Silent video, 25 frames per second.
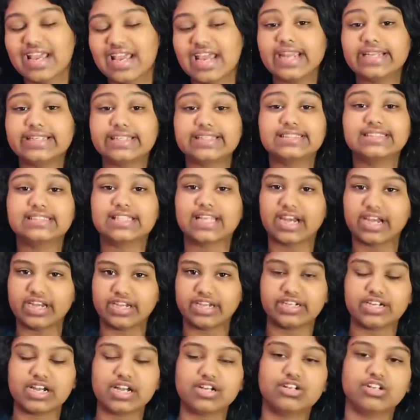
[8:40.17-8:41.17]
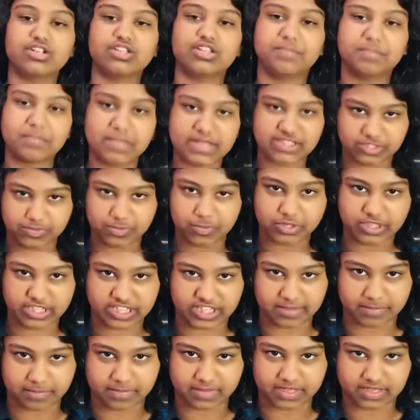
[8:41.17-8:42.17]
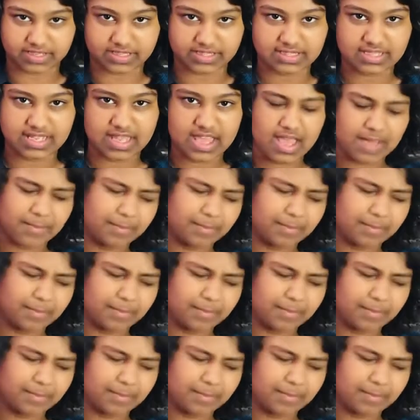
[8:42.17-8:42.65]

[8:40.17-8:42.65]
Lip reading: It is credited to the Mesopotamians.